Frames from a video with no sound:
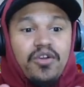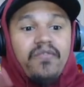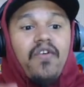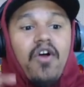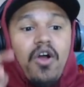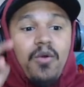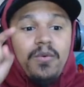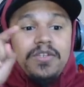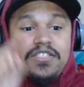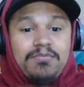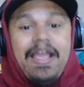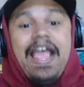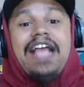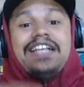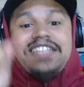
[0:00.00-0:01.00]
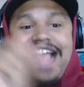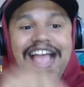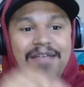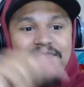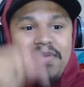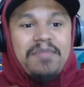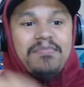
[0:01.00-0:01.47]
far with Smash
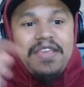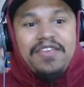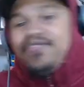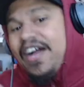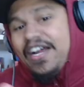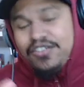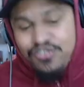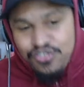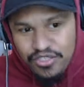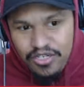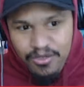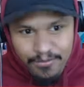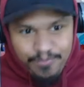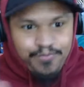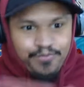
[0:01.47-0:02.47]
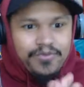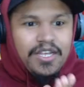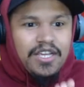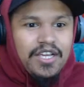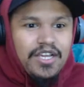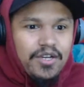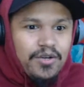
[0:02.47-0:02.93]
have been Mii Fighter. So
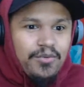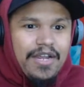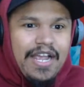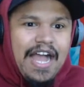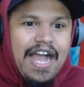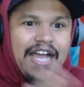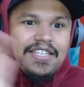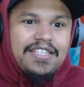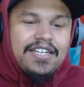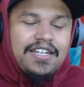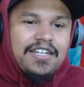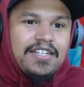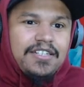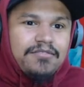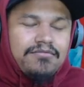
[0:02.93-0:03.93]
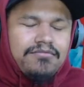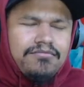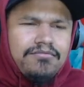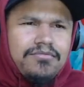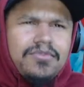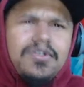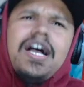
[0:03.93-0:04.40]
we got
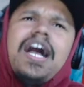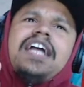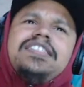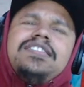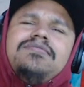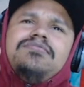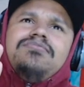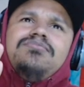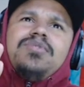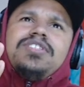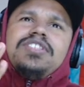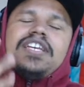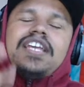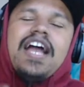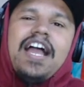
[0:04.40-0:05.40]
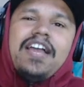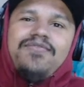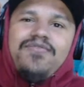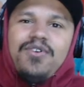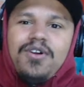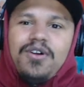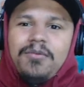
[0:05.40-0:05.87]
what the guy
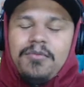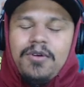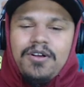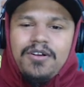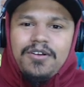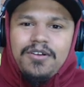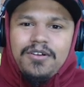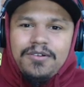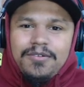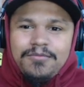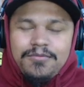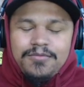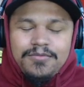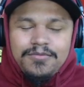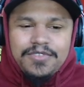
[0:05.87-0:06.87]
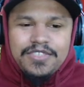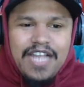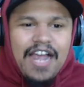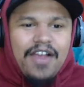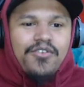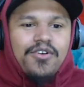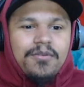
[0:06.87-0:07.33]
from um
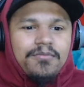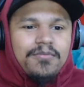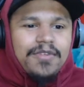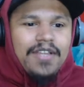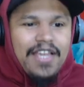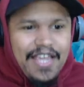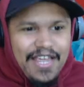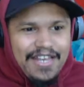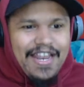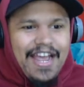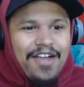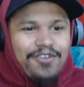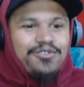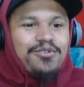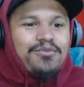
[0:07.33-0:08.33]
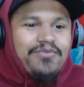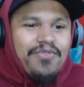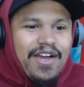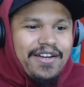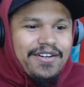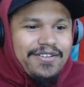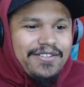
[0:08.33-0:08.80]
Skyrim and now Doom
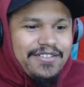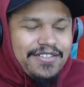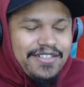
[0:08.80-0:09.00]
Fighter,